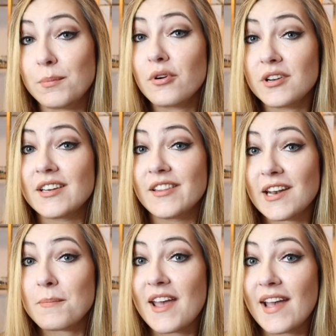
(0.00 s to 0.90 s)
put in
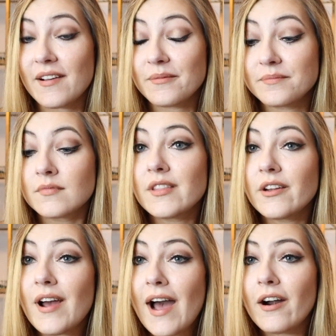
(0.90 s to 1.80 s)
that bag.
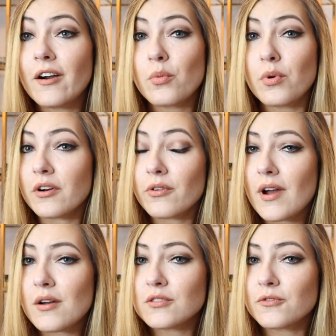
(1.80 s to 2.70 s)
There are
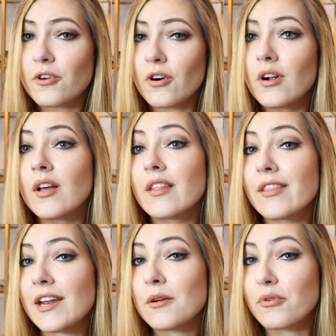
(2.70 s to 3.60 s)
workarounds for
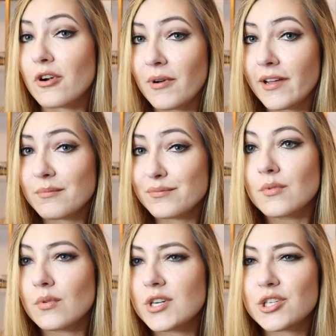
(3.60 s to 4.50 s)
that problem,
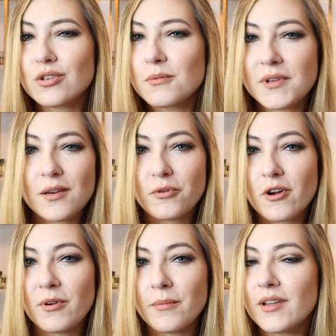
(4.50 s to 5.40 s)
which shouldn't be a
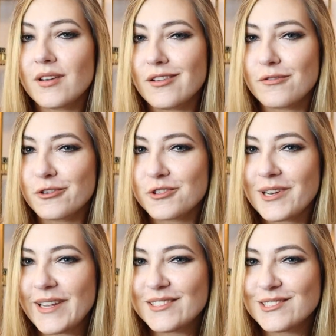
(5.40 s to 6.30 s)
problem in the first
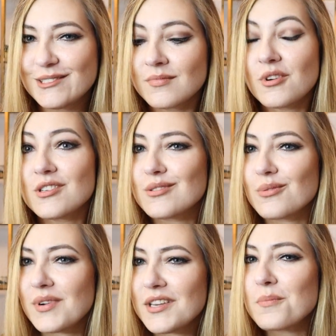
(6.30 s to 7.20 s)
place, because
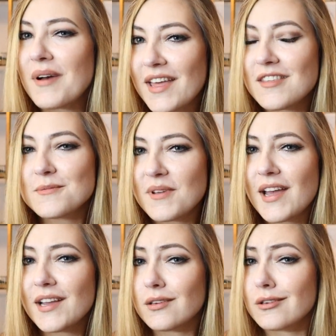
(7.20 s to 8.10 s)
when you buy this
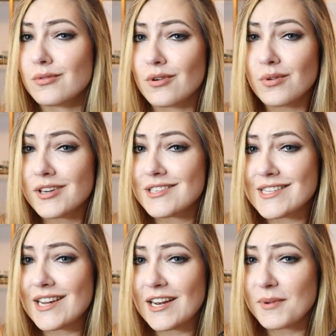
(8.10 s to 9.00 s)
bag, you know it is
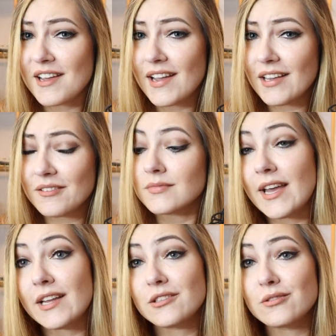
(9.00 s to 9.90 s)
a net bag,
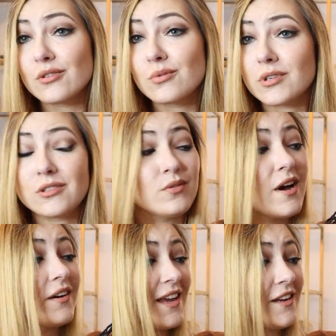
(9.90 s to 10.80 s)
and you know what you
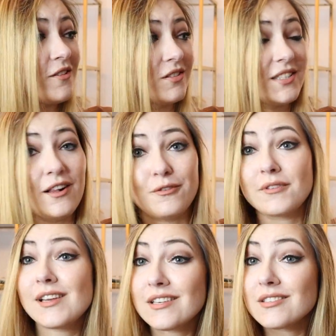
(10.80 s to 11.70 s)
are getting yourself,
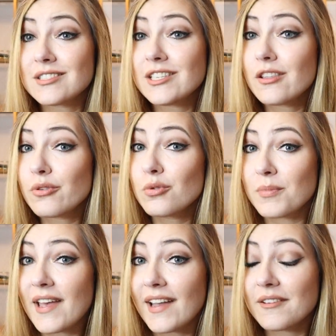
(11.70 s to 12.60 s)
a see-through
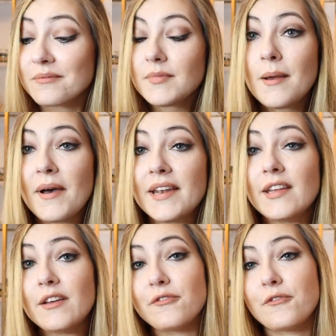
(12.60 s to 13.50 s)
bag. But
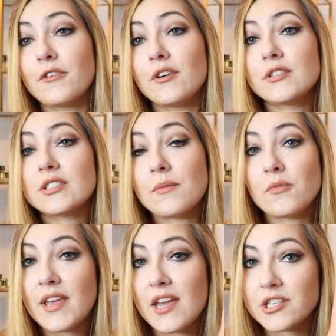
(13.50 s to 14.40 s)
if for some
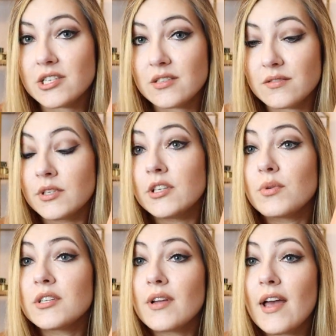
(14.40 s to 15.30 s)
occasion you
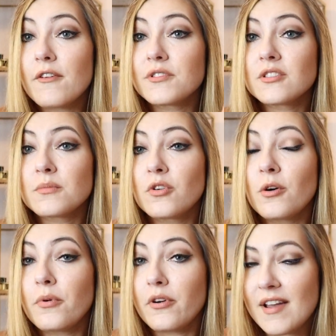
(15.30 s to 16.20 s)
want to have some more
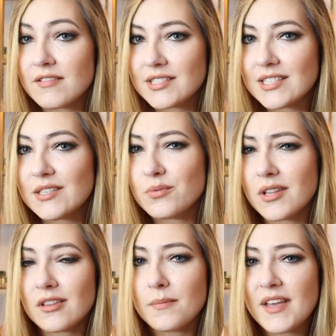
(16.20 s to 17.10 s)
privacy
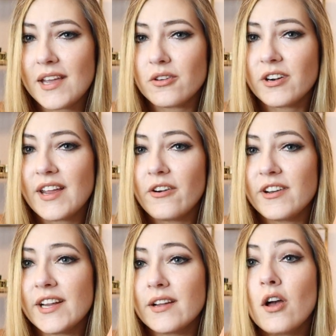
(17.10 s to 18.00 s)
with the bag you're
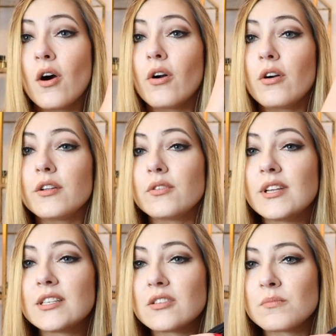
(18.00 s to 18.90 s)
carrying, or you
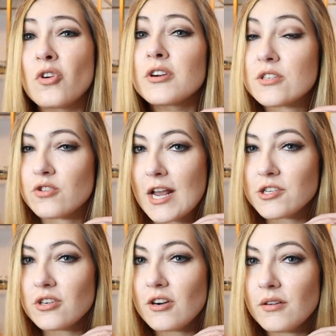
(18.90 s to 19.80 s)
need some more
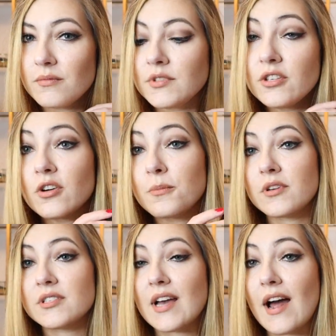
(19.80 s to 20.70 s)
structure, you could put
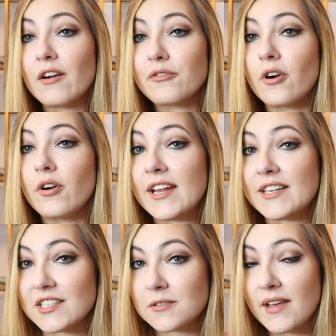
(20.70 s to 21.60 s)
a scarf or a
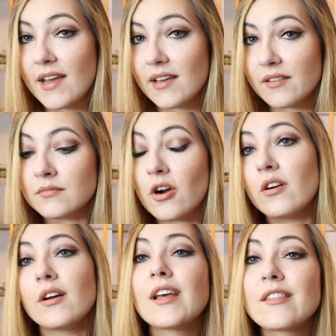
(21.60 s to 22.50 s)
dust bag or
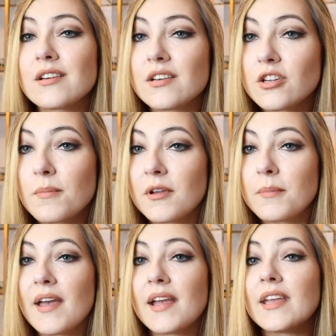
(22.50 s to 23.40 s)
another shopping
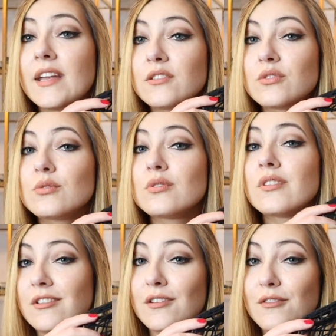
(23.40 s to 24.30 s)
bag into
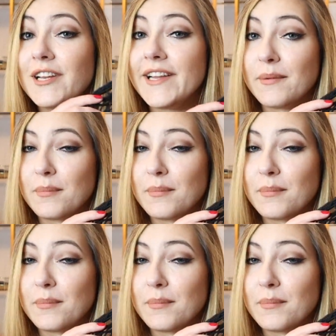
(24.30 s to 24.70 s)
the filet